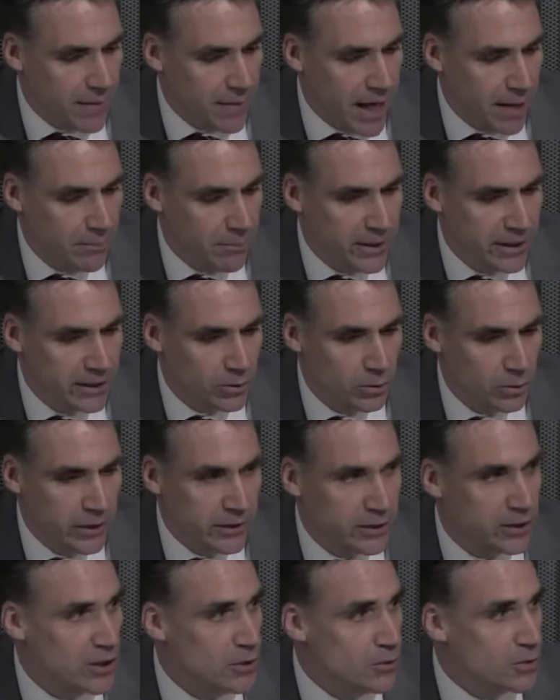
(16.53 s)
And I'm happy
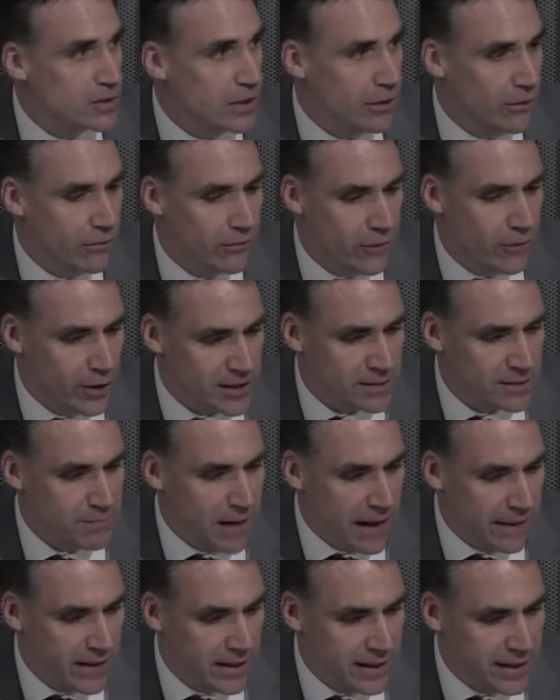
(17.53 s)
to introduce the
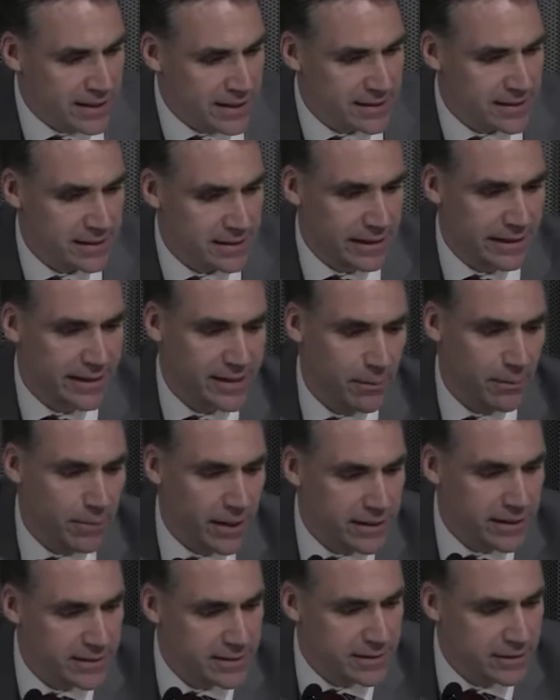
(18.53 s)
first panelist. It is
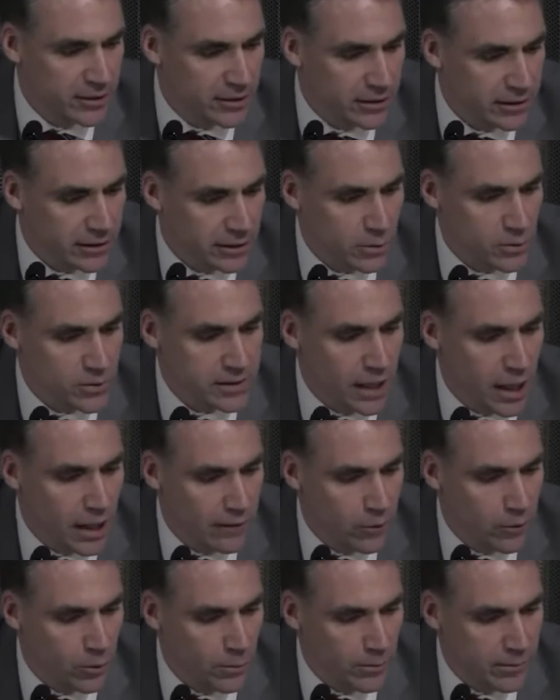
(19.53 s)
Ambassador
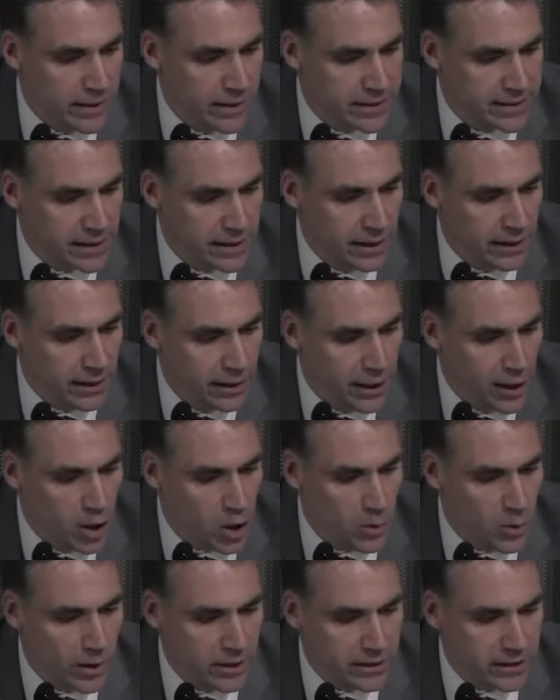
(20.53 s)
Gustavo
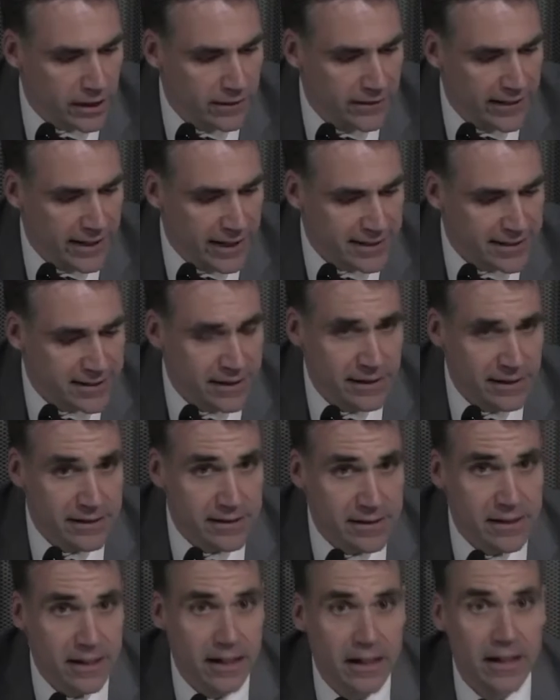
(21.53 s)
Meza-Cuadra
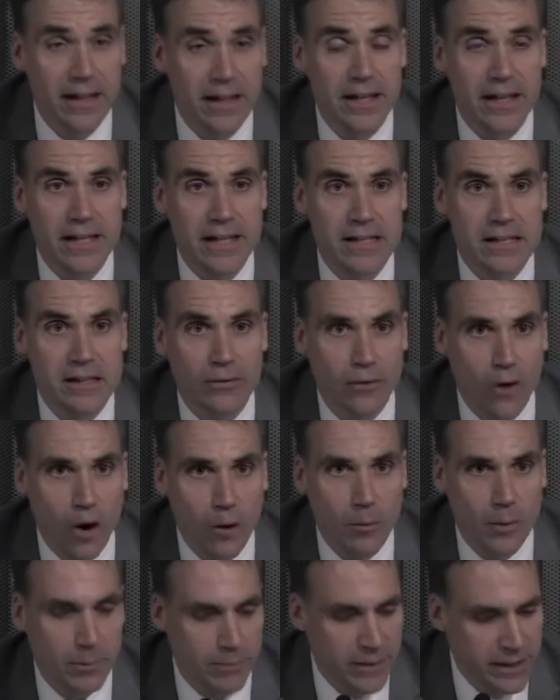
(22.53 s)
Velasquez. He's the
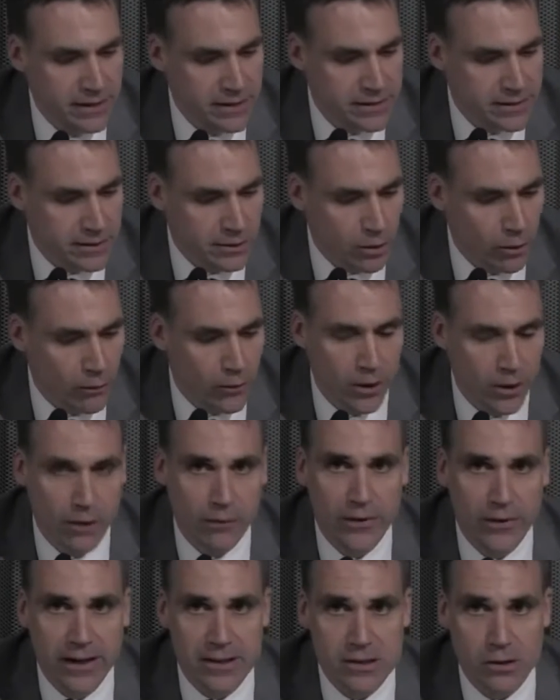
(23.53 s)
former Minister of
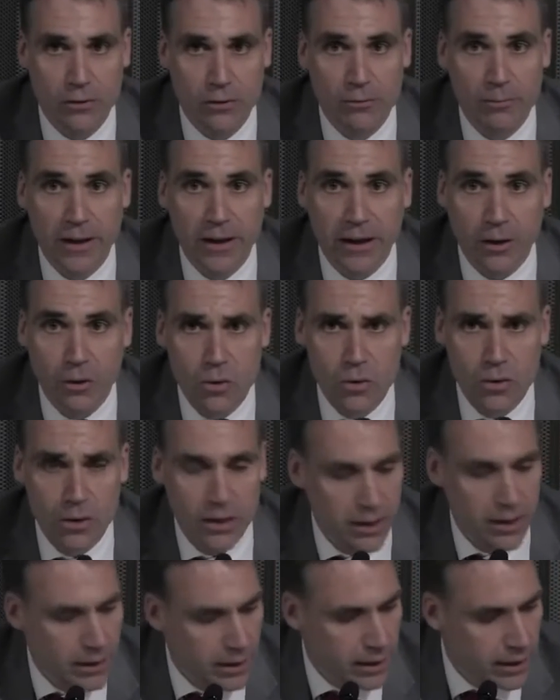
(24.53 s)
Foreign Affairs of
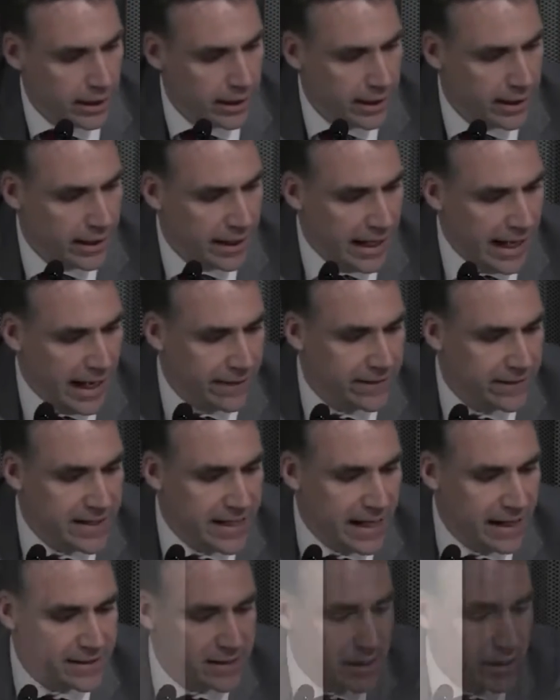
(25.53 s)
Peru, and